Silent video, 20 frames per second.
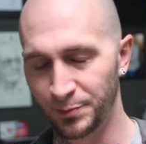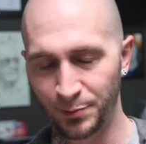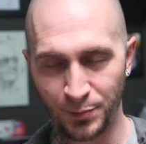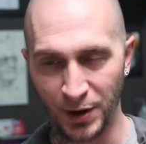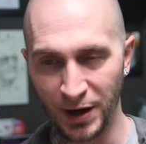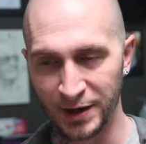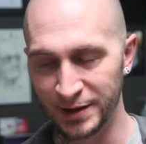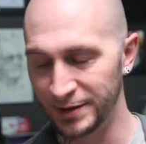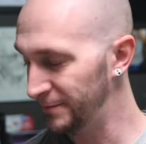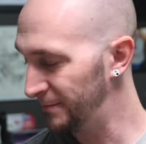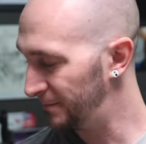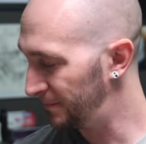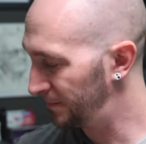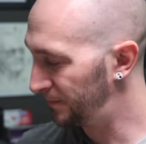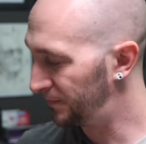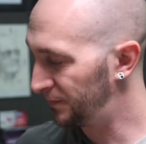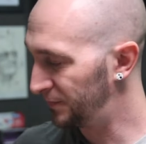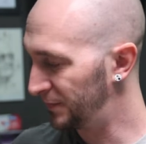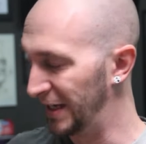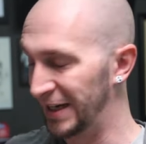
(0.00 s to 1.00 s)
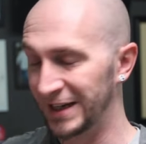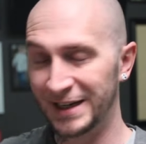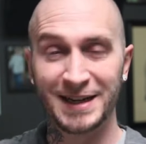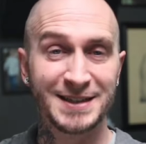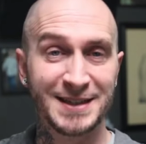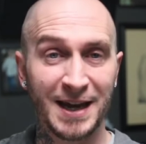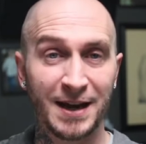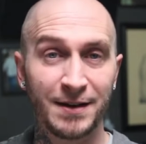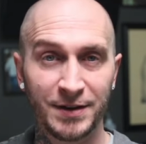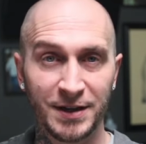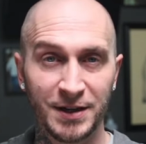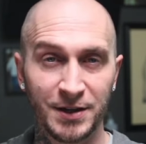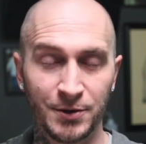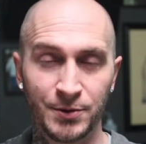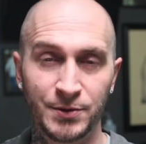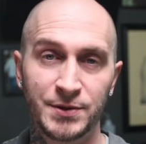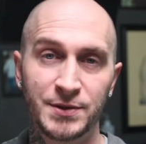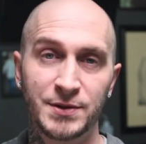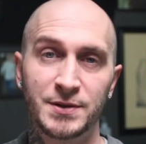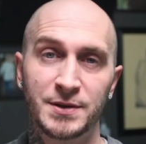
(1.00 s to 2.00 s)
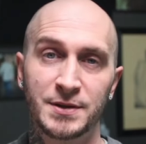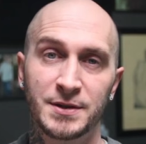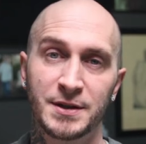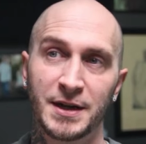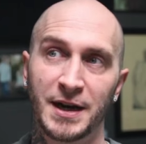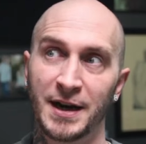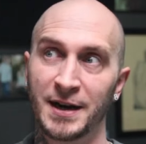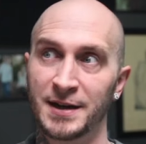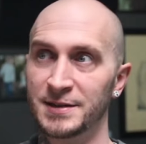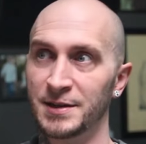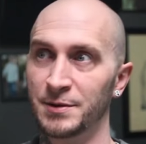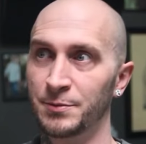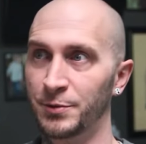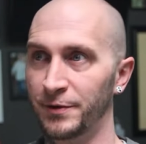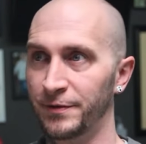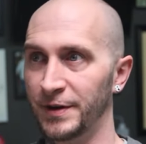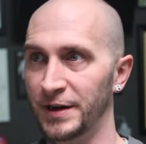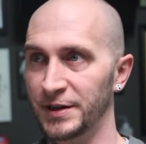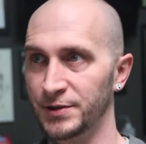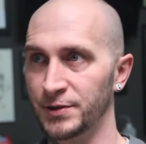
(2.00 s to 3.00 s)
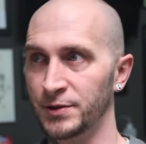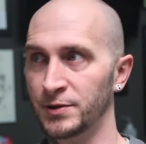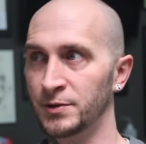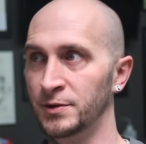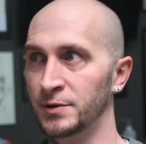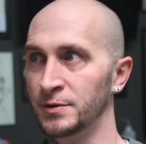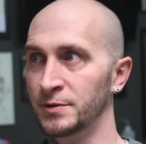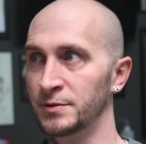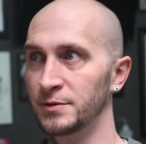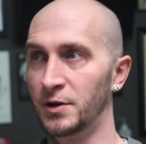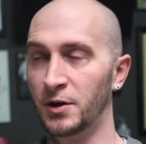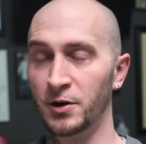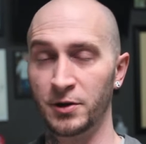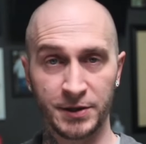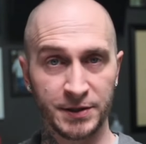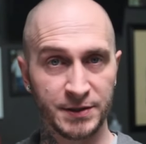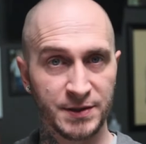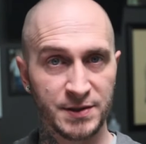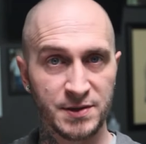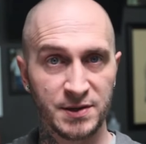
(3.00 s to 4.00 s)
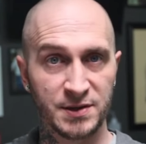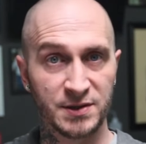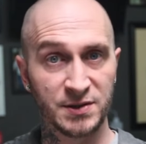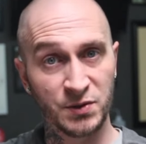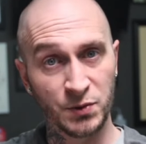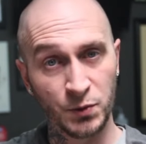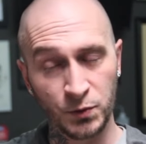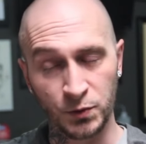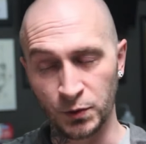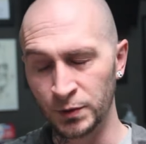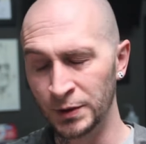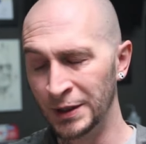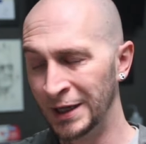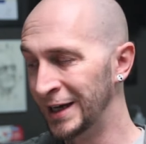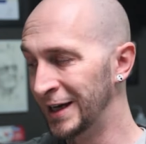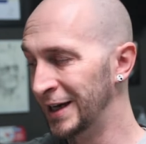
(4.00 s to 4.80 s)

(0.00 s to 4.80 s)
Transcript: but it gets heavy use as a professional artist's tool.